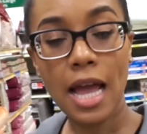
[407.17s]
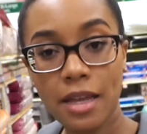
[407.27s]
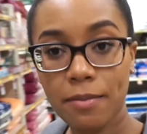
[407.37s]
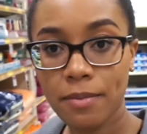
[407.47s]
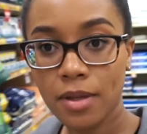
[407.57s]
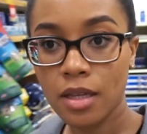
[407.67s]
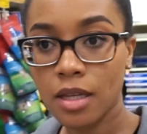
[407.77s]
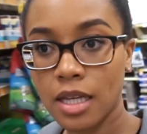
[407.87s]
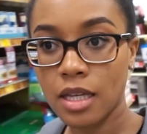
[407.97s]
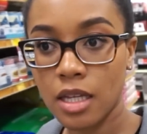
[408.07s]
I am
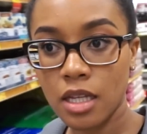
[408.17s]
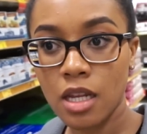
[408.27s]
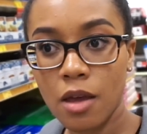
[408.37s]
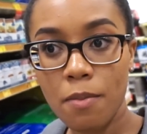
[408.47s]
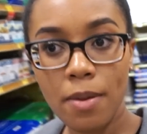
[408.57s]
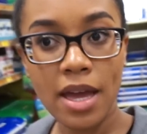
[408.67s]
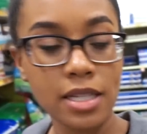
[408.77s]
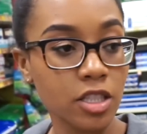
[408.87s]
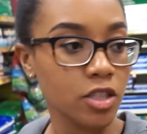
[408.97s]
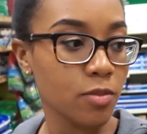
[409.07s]
in
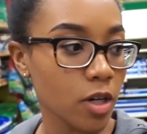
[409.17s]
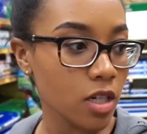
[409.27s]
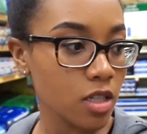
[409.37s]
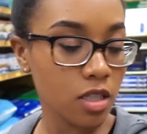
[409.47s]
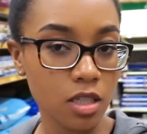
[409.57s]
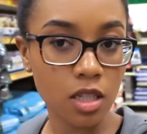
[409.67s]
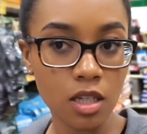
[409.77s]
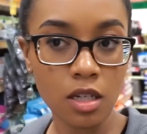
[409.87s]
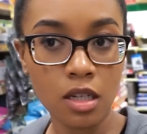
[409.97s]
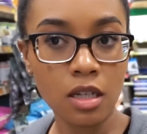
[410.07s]
PetSmart.
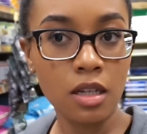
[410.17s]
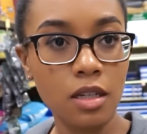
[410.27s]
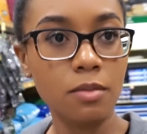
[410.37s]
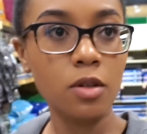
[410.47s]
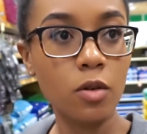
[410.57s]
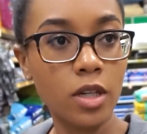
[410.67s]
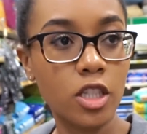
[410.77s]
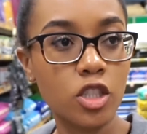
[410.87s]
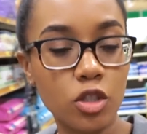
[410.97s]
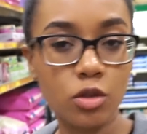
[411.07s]
I'm
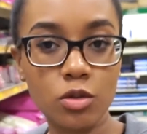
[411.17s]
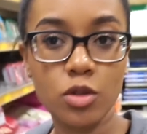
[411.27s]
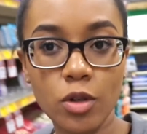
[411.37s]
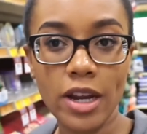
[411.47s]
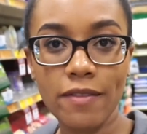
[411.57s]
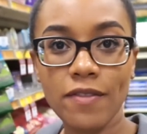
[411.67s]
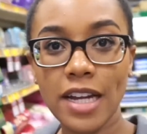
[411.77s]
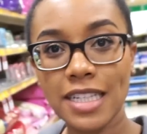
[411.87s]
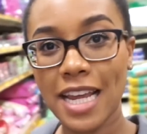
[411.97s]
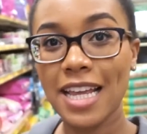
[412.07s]
going to try and
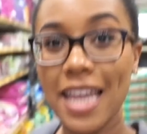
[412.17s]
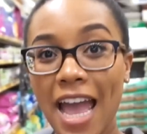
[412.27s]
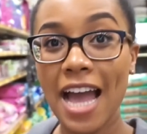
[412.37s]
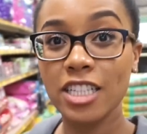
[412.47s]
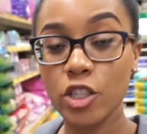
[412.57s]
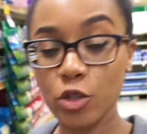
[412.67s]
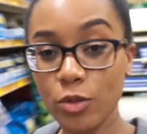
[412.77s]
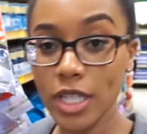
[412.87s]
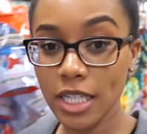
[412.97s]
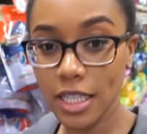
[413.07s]
find a cat
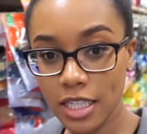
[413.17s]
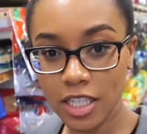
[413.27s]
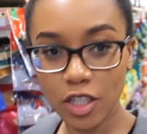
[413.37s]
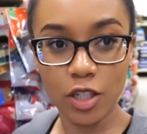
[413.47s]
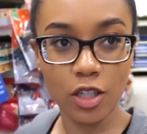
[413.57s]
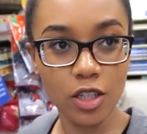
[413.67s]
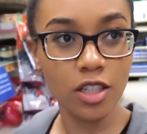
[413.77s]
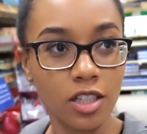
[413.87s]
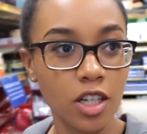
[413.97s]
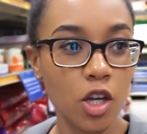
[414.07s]
tree in here.